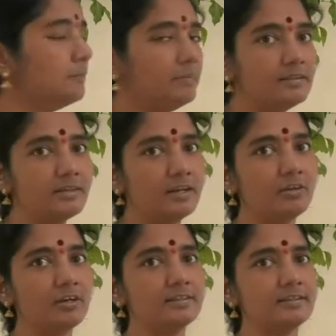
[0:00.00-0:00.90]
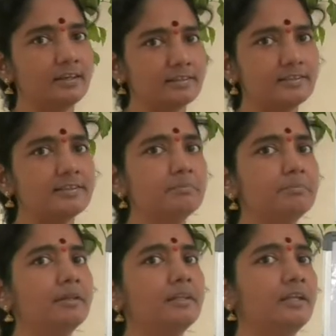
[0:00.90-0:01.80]
Please try to understand. This is a
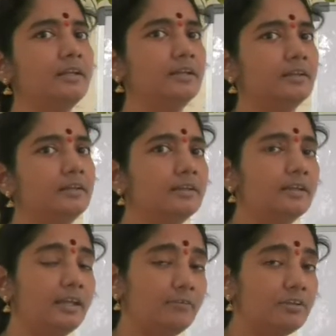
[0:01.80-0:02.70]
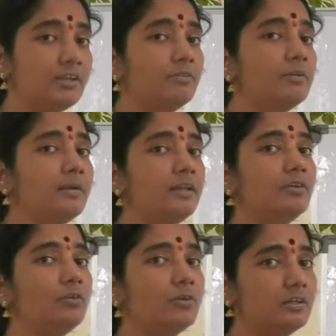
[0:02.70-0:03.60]
simple thing which everybody
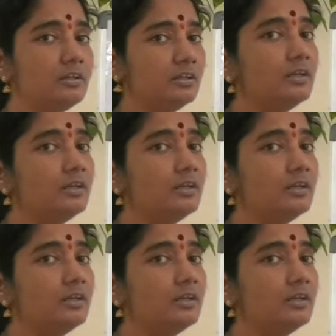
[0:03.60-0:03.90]
knows,